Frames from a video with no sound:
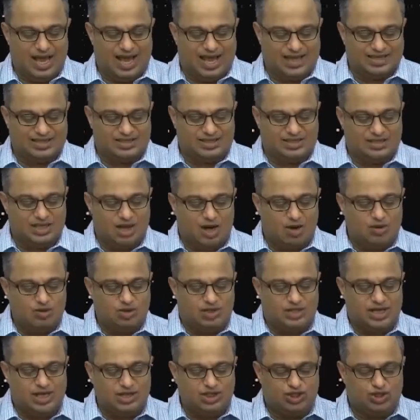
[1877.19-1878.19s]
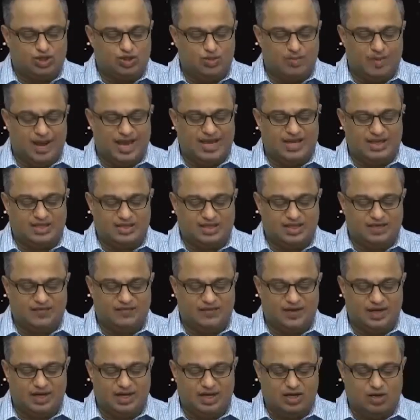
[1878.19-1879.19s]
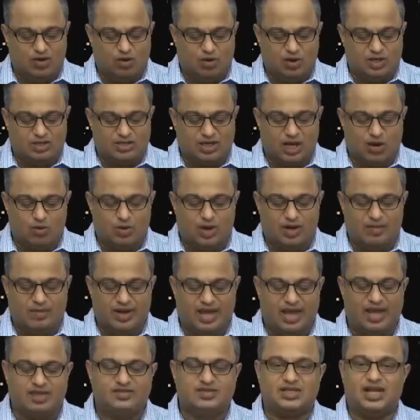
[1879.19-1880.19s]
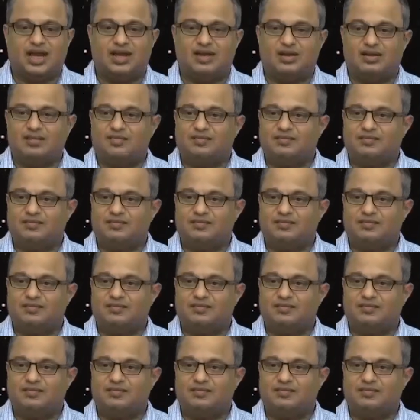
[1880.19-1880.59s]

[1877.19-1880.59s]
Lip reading: As tau tends to minus infinity, notice how it behaves like.